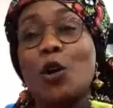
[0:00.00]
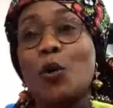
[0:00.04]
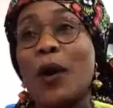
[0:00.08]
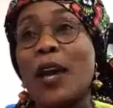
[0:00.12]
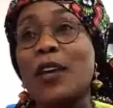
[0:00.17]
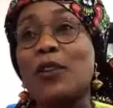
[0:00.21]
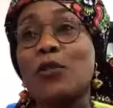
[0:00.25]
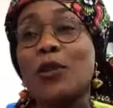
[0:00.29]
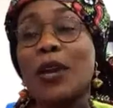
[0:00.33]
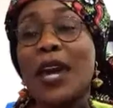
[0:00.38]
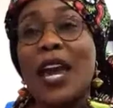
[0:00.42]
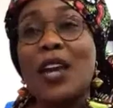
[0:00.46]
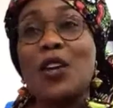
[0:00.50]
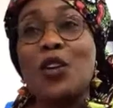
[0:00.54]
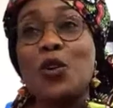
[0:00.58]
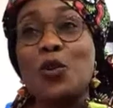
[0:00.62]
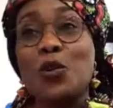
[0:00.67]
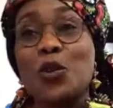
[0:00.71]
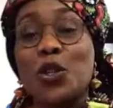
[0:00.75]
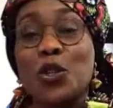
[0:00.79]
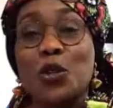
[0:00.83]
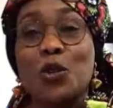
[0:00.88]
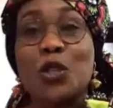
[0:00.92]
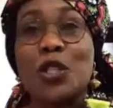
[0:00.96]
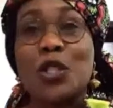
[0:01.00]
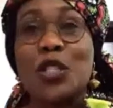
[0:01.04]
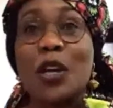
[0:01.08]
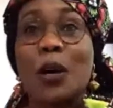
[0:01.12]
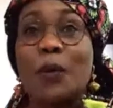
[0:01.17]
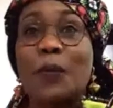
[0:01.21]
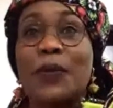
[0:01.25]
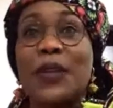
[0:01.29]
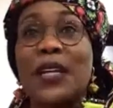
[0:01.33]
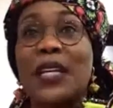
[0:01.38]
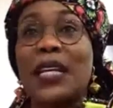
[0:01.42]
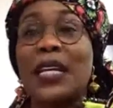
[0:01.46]
You know, when you get used to
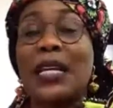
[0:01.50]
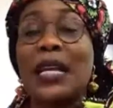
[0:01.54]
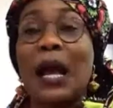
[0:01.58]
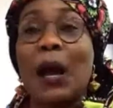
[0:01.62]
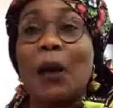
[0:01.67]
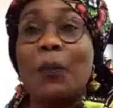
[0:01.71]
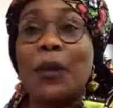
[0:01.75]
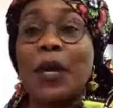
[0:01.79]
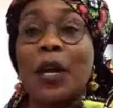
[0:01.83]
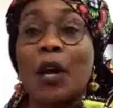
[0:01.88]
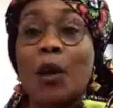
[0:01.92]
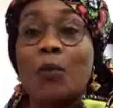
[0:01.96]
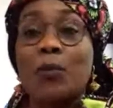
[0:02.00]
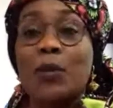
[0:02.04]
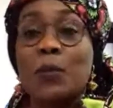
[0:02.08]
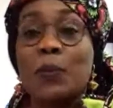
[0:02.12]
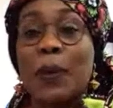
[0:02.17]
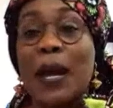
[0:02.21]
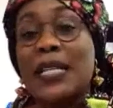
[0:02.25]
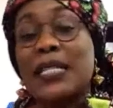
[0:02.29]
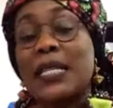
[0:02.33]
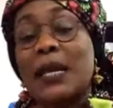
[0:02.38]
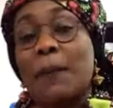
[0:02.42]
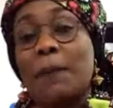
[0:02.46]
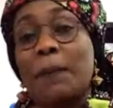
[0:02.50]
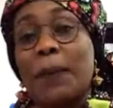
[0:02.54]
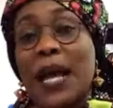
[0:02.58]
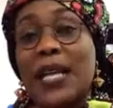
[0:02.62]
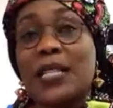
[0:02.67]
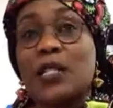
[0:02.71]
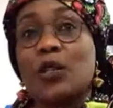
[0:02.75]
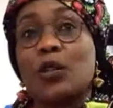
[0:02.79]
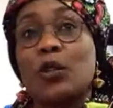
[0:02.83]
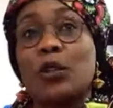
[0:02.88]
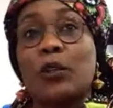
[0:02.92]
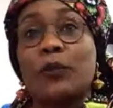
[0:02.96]
something, it now becomes part and
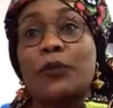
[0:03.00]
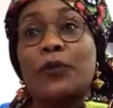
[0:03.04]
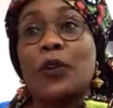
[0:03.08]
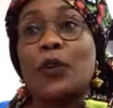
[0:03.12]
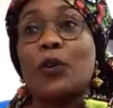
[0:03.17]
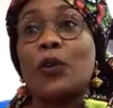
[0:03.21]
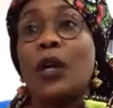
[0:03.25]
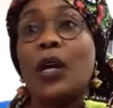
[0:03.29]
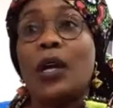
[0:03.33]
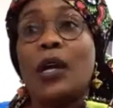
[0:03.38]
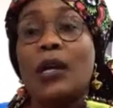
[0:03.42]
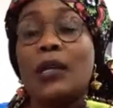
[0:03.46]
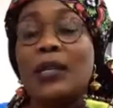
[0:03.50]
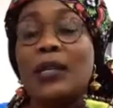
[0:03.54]
parcel of you.